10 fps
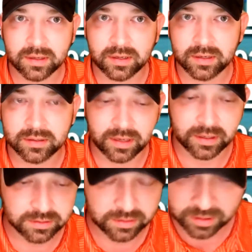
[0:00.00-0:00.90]

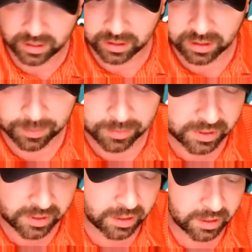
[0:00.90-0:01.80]
Young
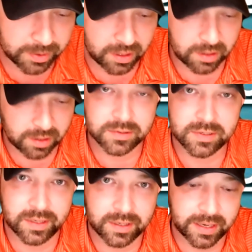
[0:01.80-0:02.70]
up and comers,
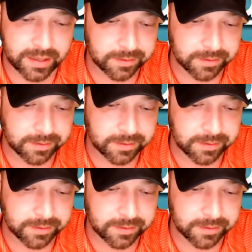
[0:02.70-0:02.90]
ton of talent.